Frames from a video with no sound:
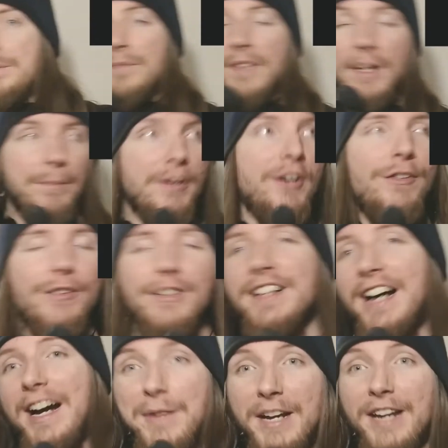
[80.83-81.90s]
But over
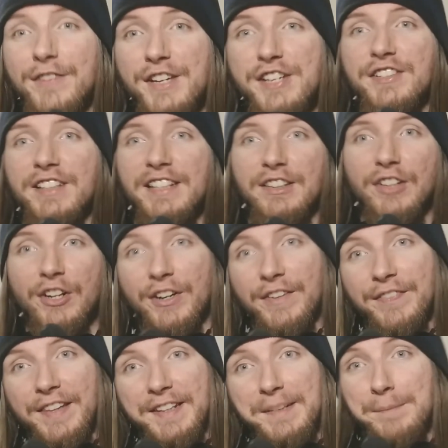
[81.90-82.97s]
time, I eventually
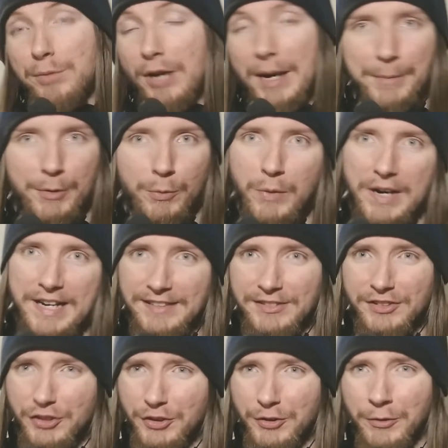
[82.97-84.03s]
learned the proper ways
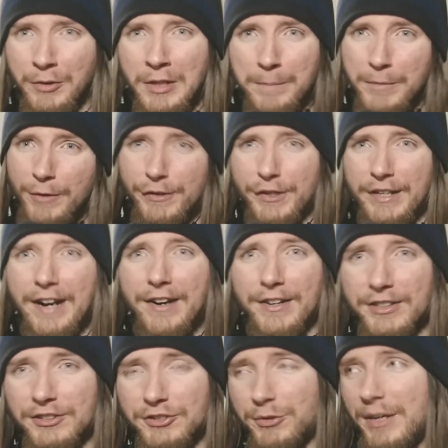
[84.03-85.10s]
to move your
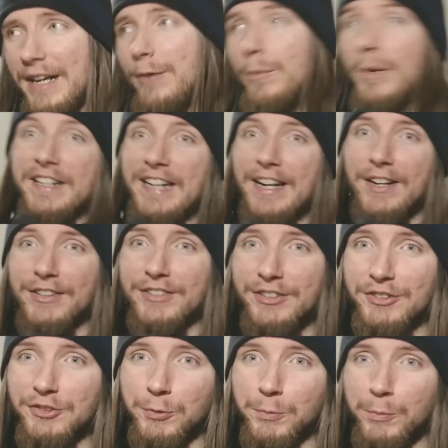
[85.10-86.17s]
characters around, what
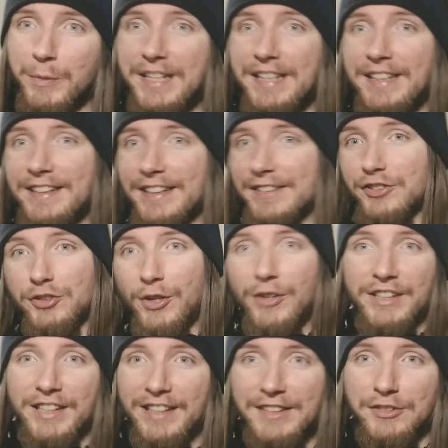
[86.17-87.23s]
characters are weak and
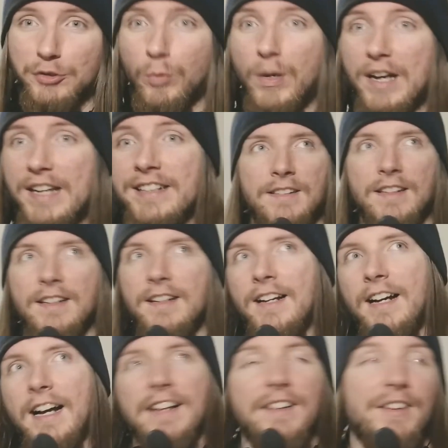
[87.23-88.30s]
strong against what.
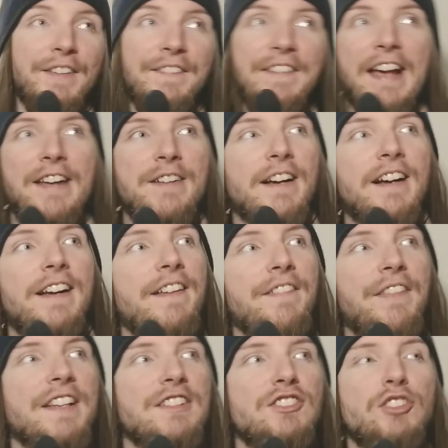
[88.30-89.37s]
I learned that
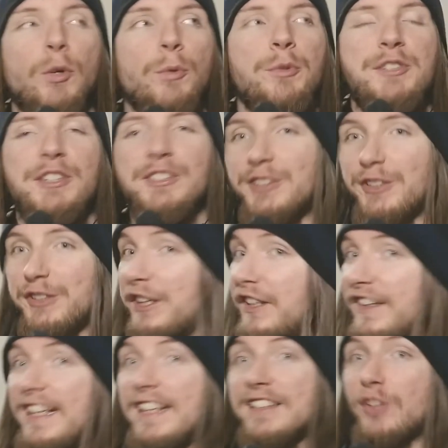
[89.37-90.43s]
the soldiers are good
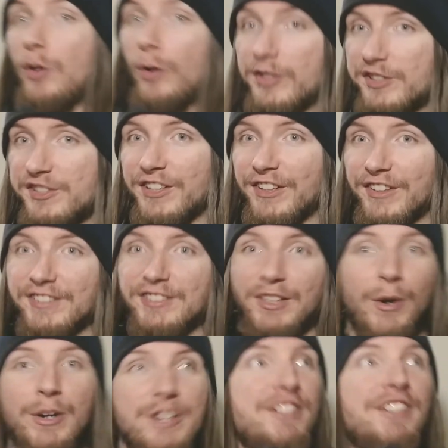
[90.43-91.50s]
against archers.
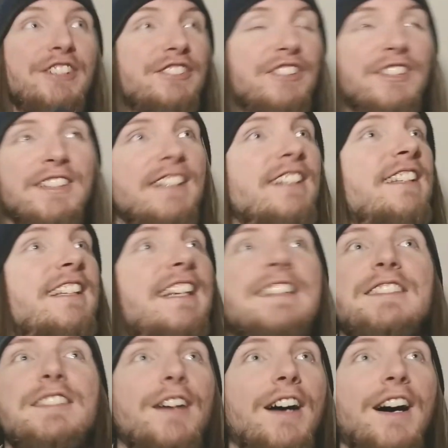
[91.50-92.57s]
Archers are good
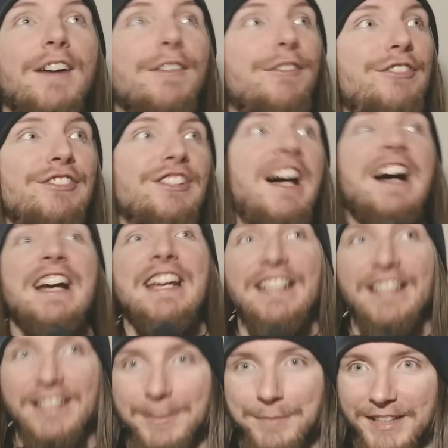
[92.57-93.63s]
against flying
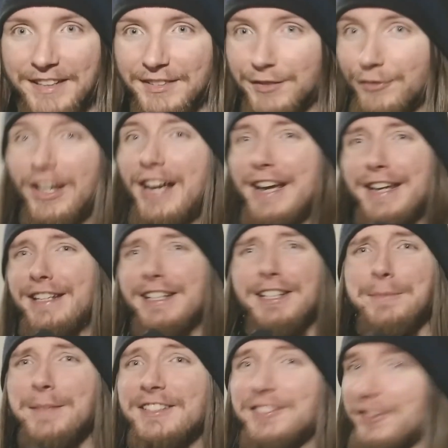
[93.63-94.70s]
enemies. Flying
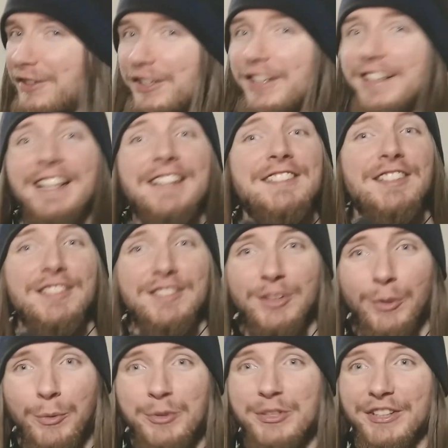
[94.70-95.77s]
enemies are good against the
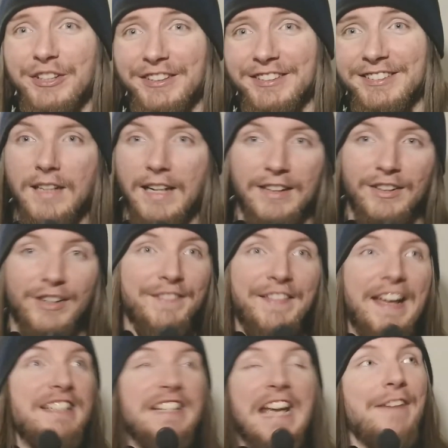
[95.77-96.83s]
soldiers. I learned
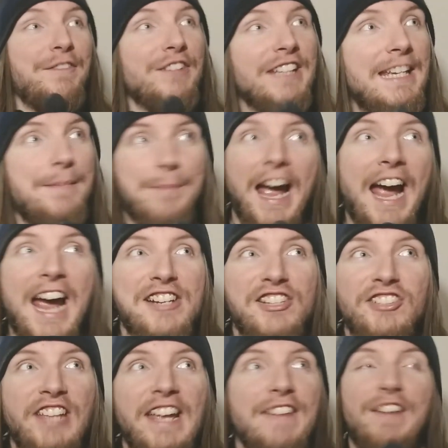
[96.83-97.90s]
that you have to keep Ash
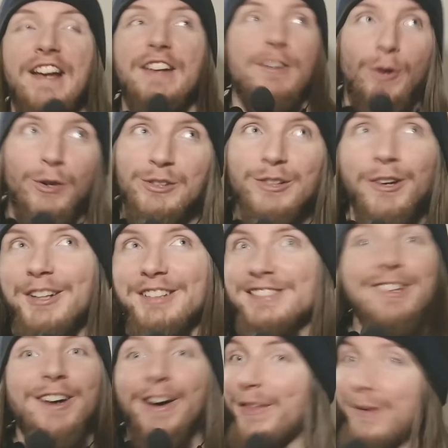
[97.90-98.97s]
safe at all costs,
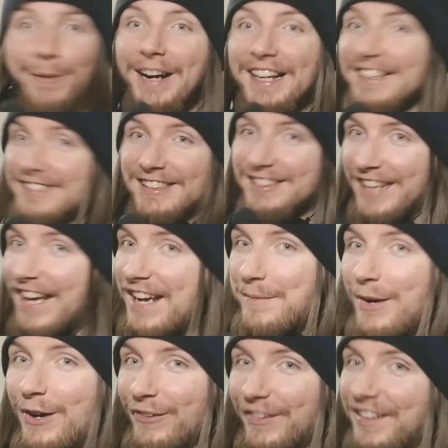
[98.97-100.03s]
otherwise it's game
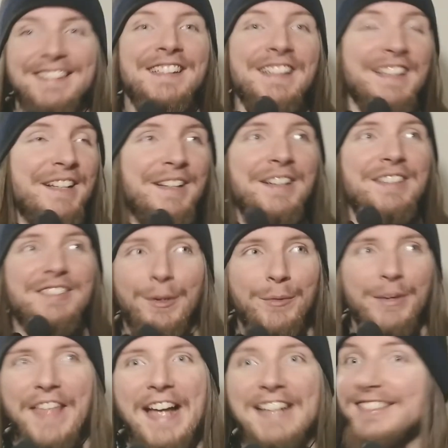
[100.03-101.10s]
over. So
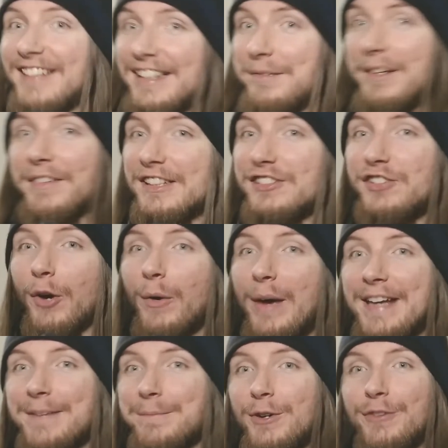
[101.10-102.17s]
with that segment, let's go
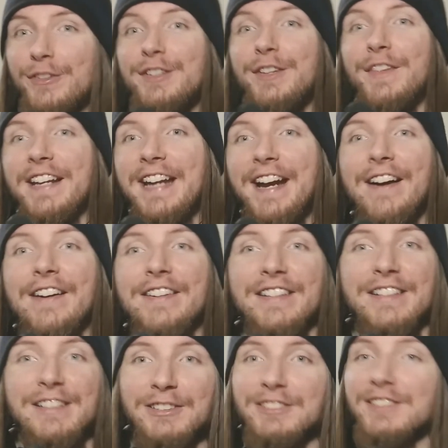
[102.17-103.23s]
ahead and move into the
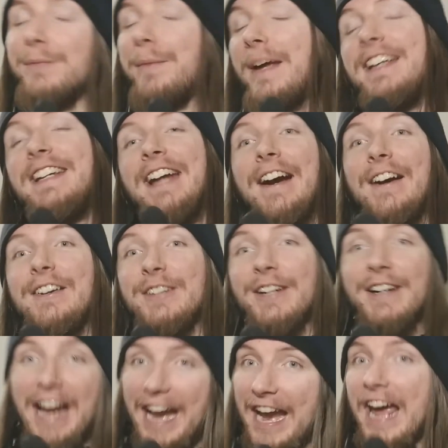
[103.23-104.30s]
characters. The main
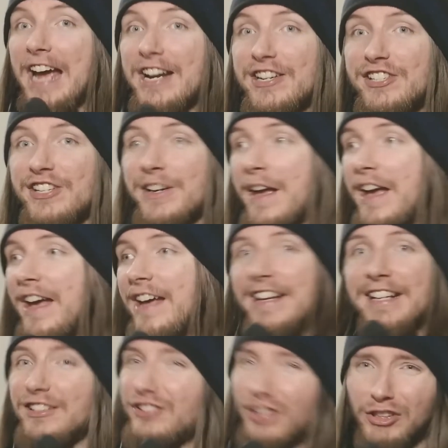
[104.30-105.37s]
character, Ash,
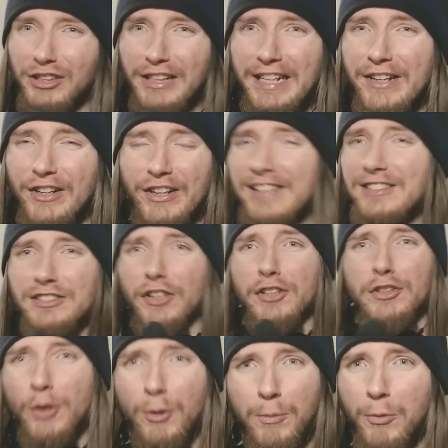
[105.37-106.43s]
he's your leader. He's a
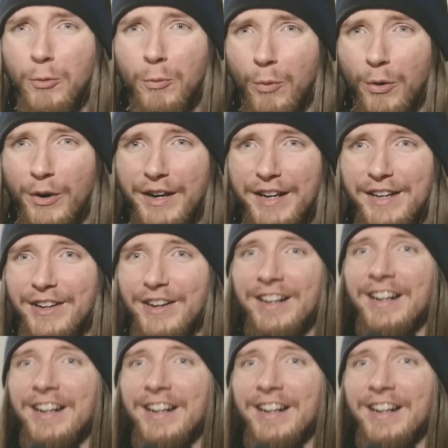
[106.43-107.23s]
noble warrior.